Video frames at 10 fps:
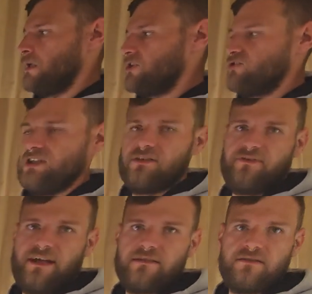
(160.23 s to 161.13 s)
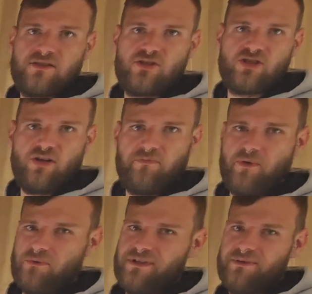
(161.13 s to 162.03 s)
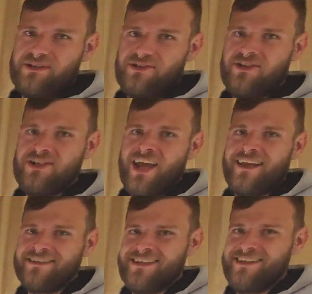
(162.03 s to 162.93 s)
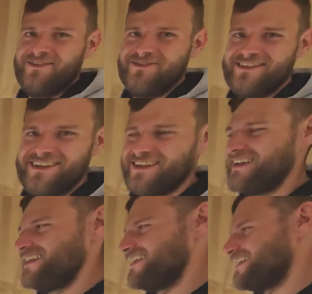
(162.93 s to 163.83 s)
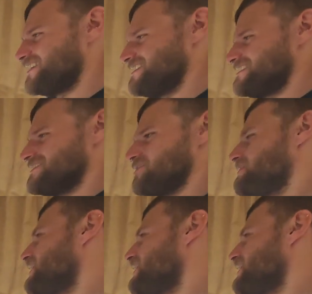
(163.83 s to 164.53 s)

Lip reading: Extractor fans and stuff, but we don't tend to use it because it sets on